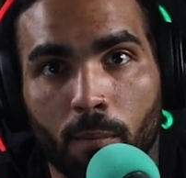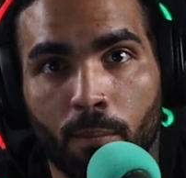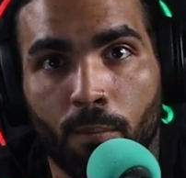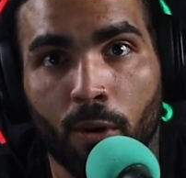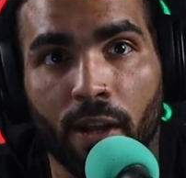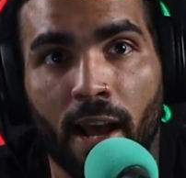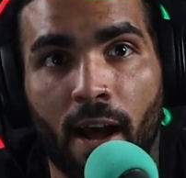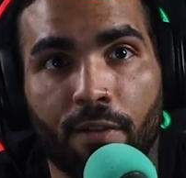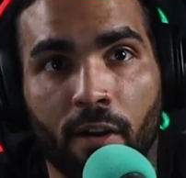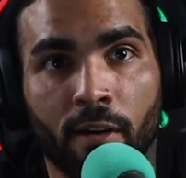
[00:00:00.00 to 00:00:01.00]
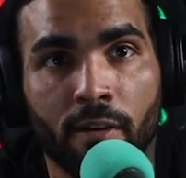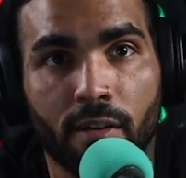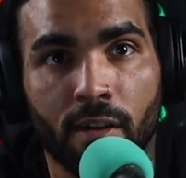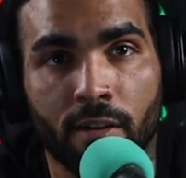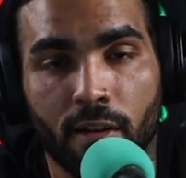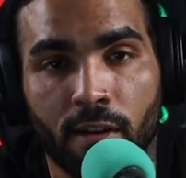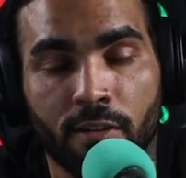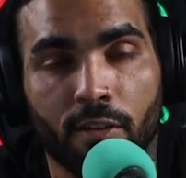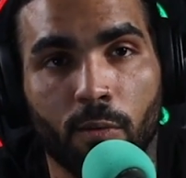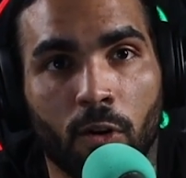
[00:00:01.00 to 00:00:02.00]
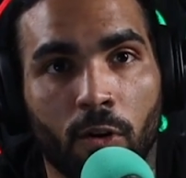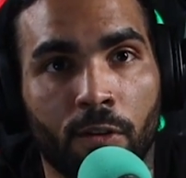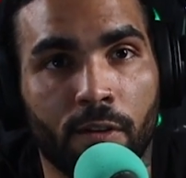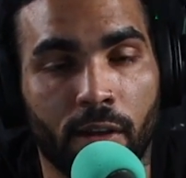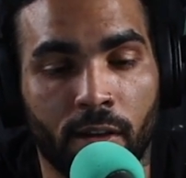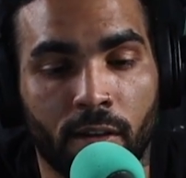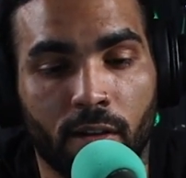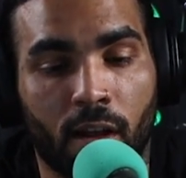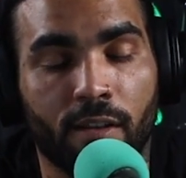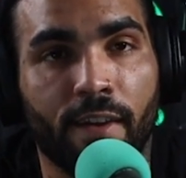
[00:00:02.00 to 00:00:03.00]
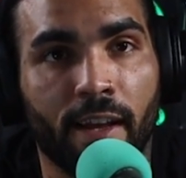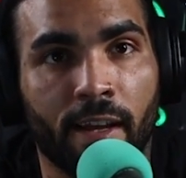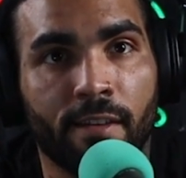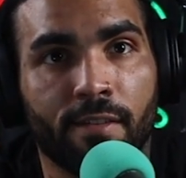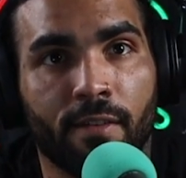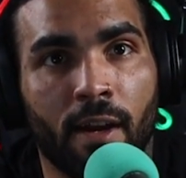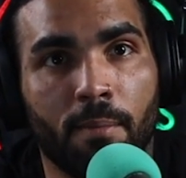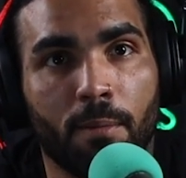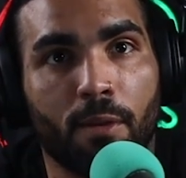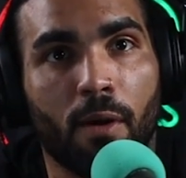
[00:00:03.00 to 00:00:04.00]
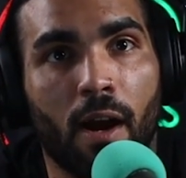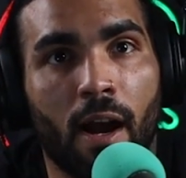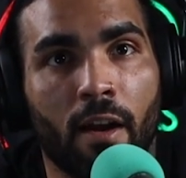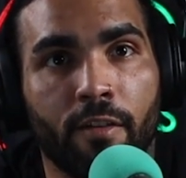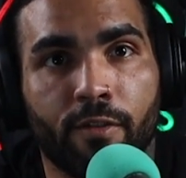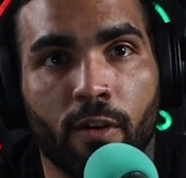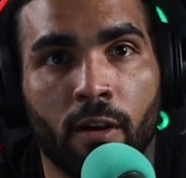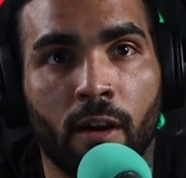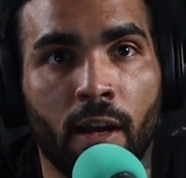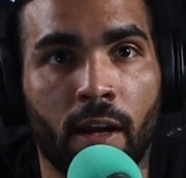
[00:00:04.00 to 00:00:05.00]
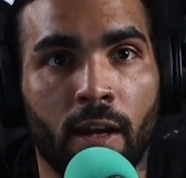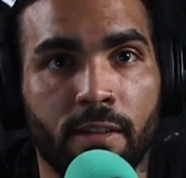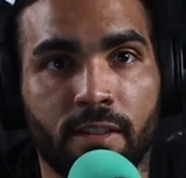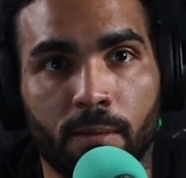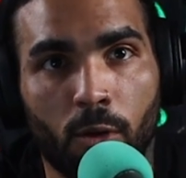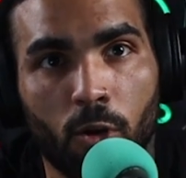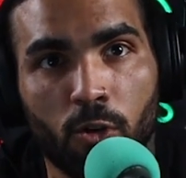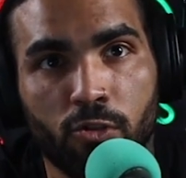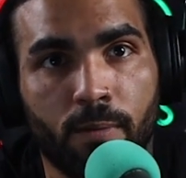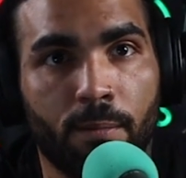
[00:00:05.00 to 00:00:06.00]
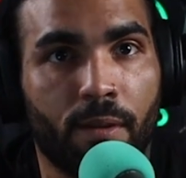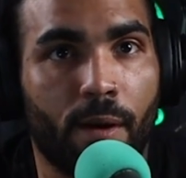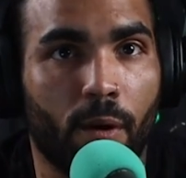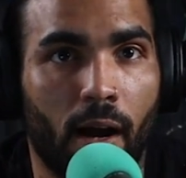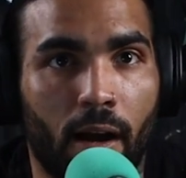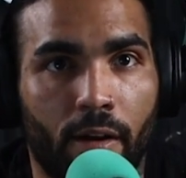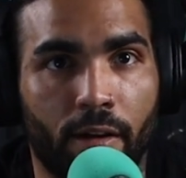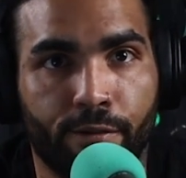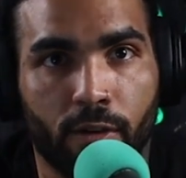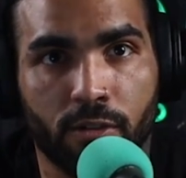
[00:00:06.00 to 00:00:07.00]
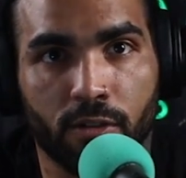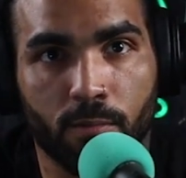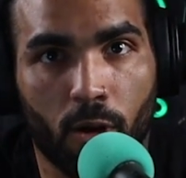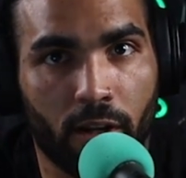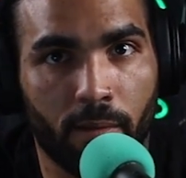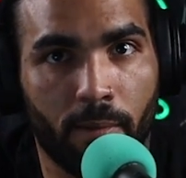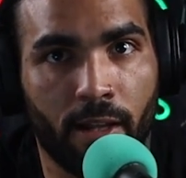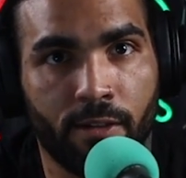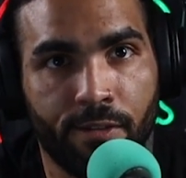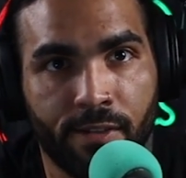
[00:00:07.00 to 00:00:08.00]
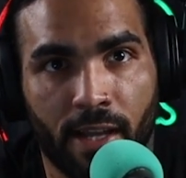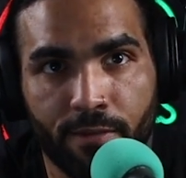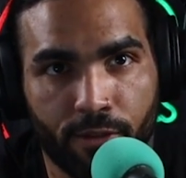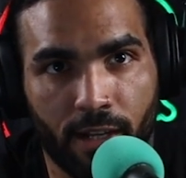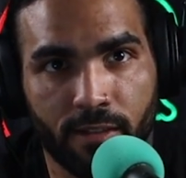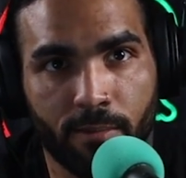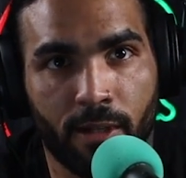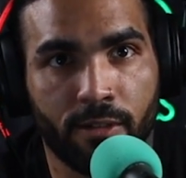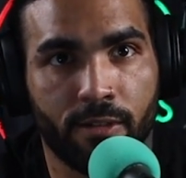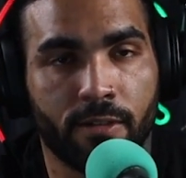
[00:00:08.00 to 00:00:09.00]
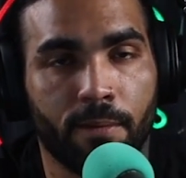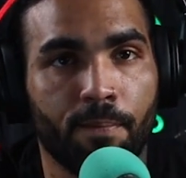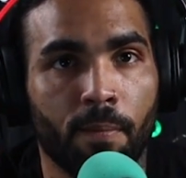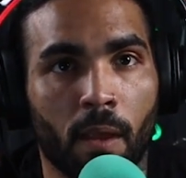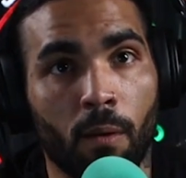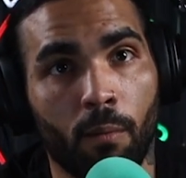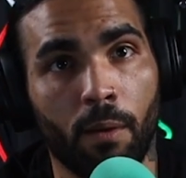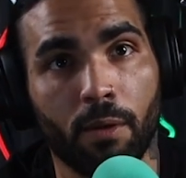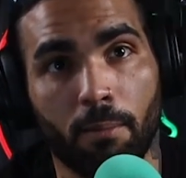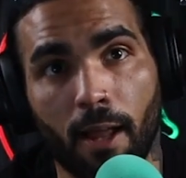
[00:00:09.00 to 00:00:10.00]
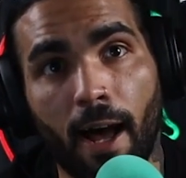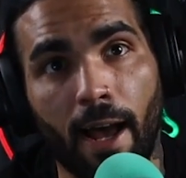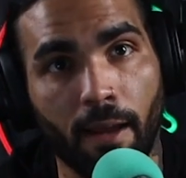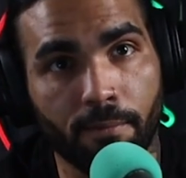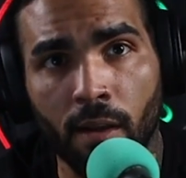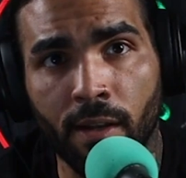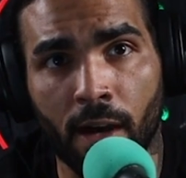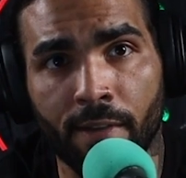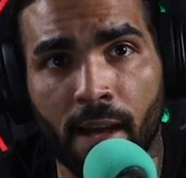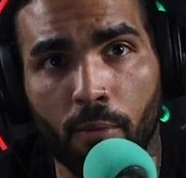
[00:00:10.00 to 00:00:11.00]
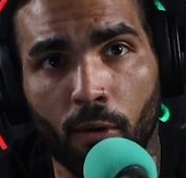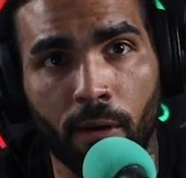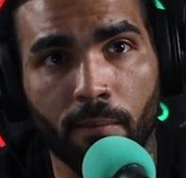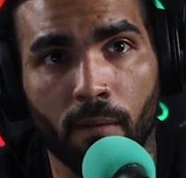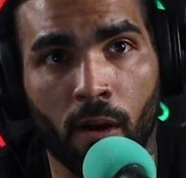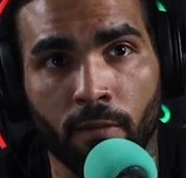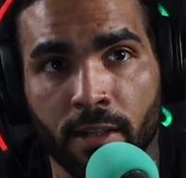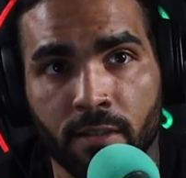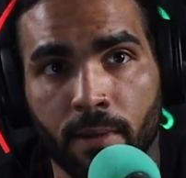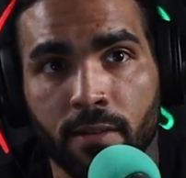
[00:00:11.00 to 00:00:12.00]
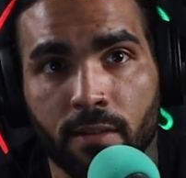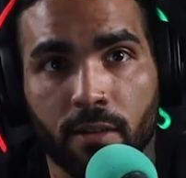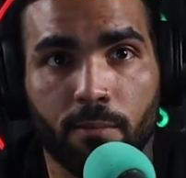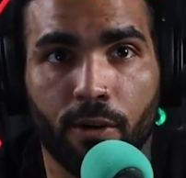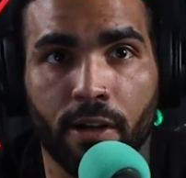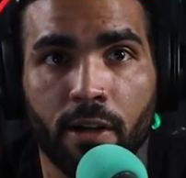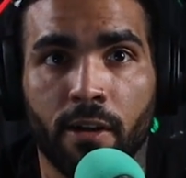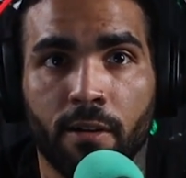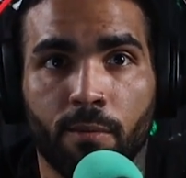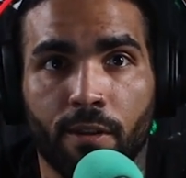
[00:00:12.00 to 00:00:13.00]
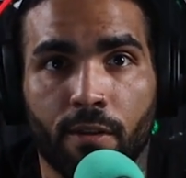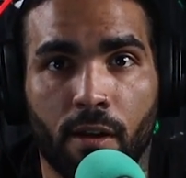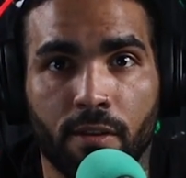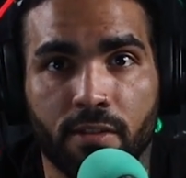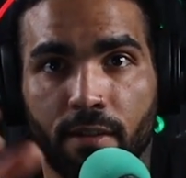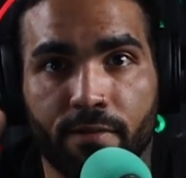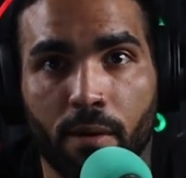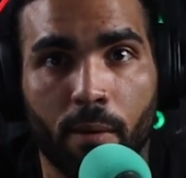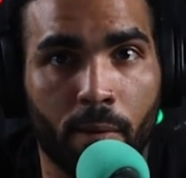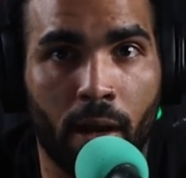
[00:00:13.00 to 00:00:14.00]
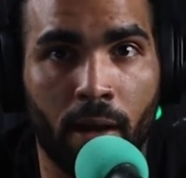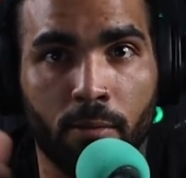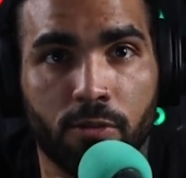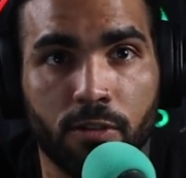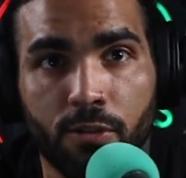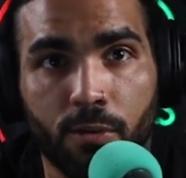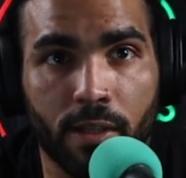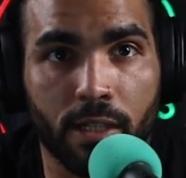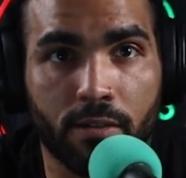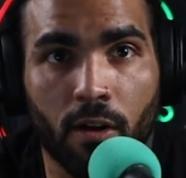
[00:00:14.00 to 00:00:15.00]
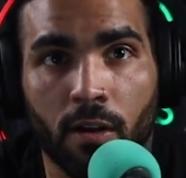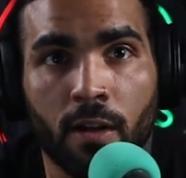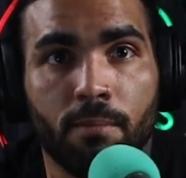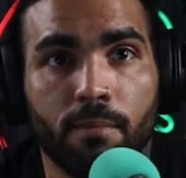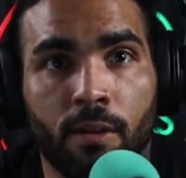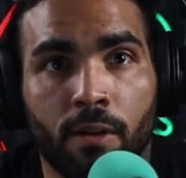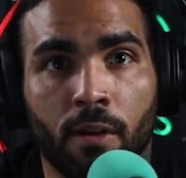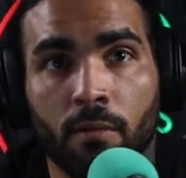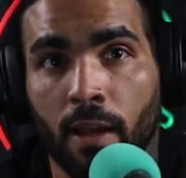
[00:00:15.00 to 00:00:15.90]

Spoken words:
putting out there into the world in Las Vegas, right? People that were hiring for CMOs, people that were hiring for just marketing managers, advertising managers. We would apply. Now, at that point, our resumes looked pretty good with all the stuff that we were able to do at the startup. Like